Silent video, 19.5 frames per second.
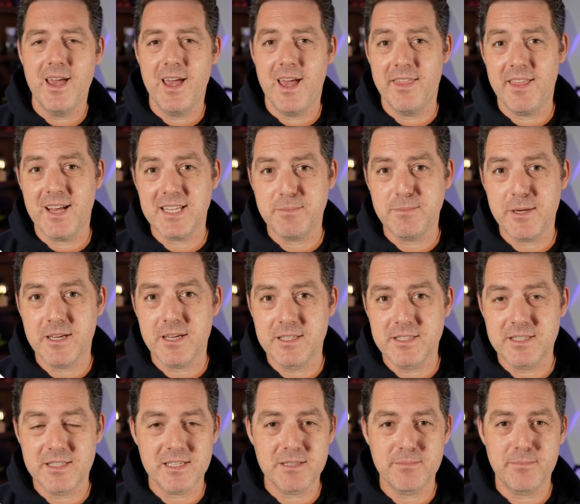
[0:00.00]
And that's
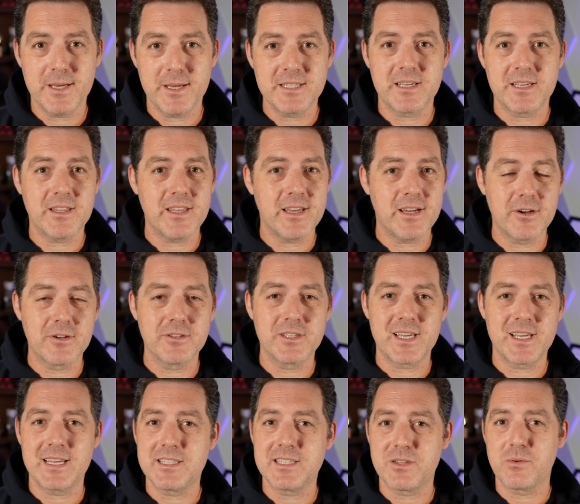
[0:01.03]
because this basically goes
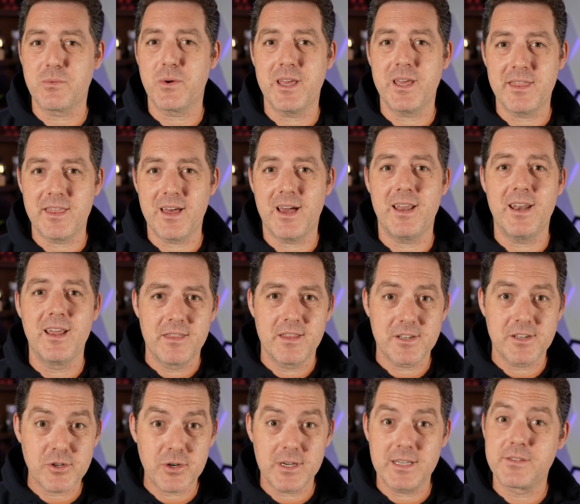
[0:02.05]
against the way that the
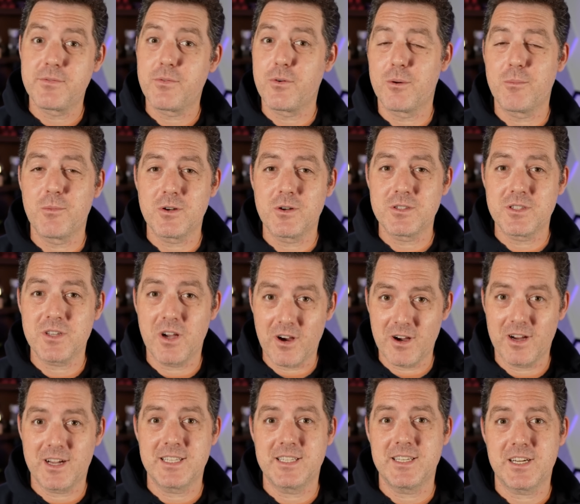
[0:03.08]
Transformers
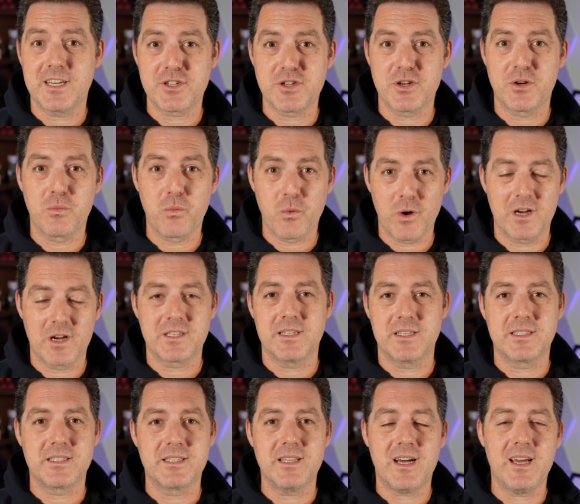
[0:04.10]
architecture works.
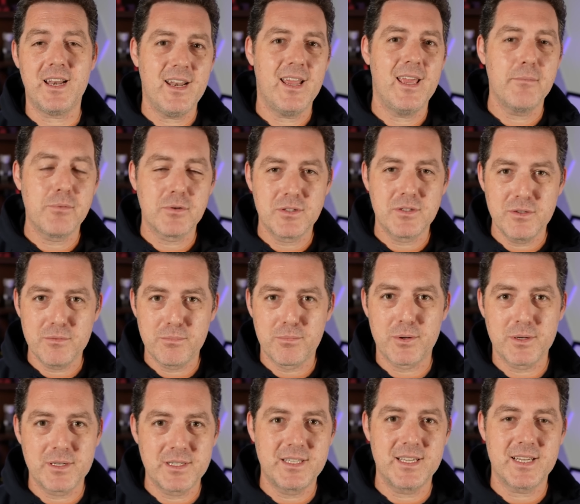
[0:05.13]
It's not able to
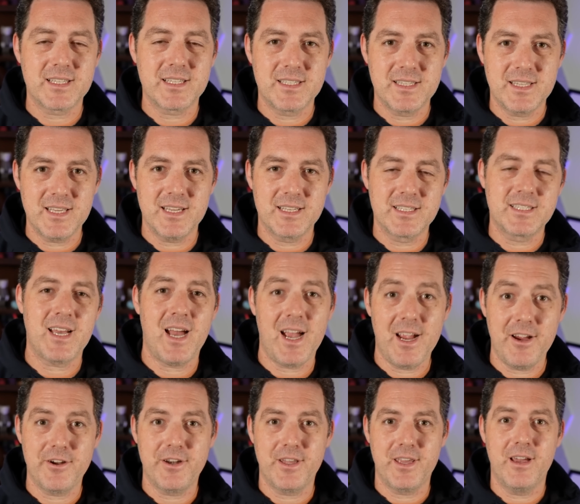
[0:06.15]
predict the
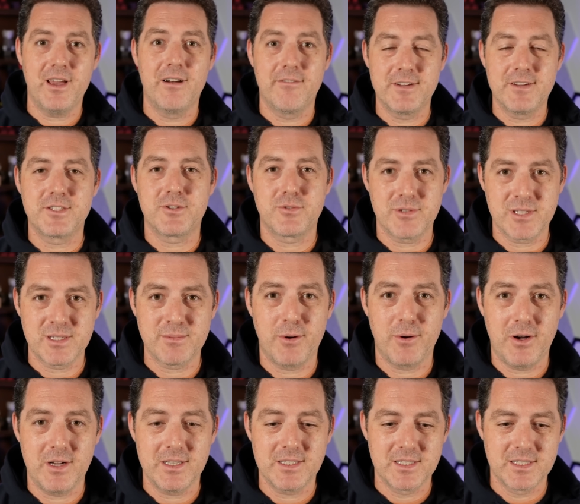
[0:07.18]
entirety of its
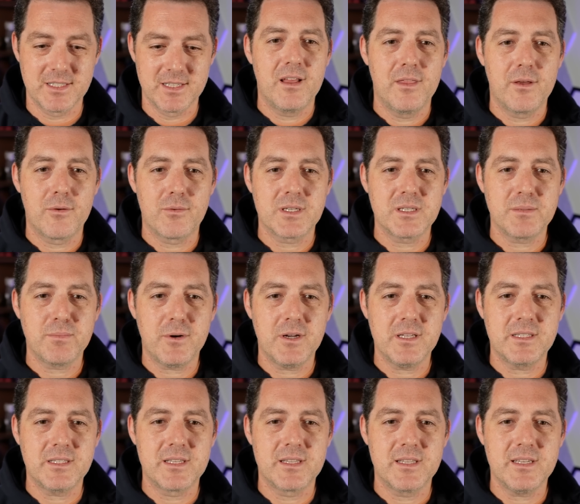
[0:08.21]
response. The
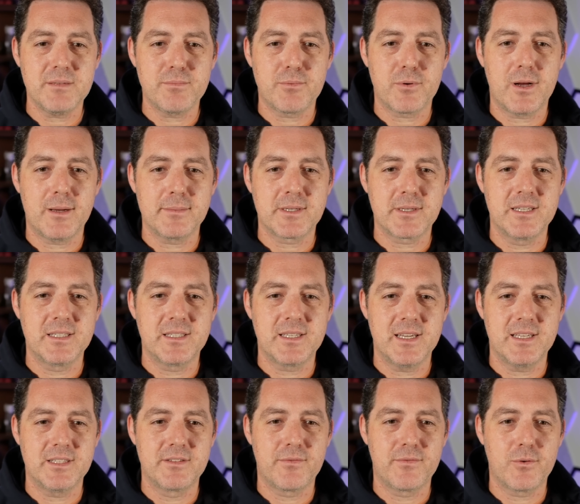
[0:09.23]
response to this prompt
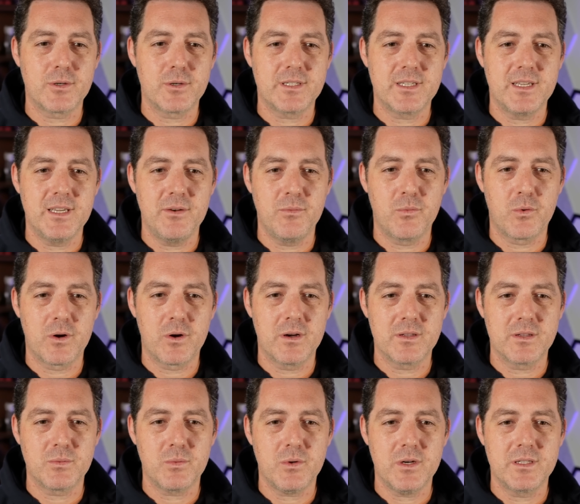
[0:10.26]
contains 14
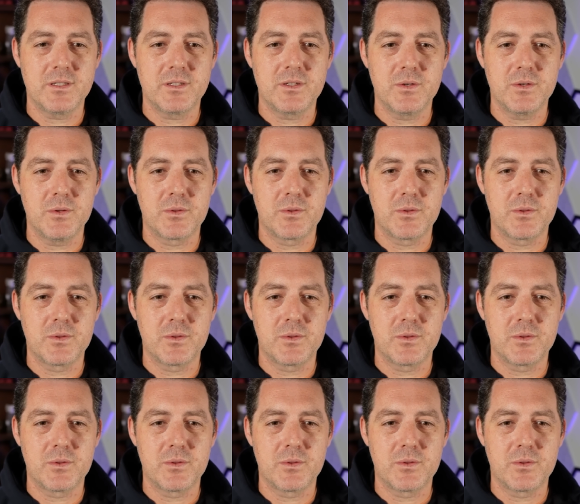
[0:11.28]
words. 1, 2,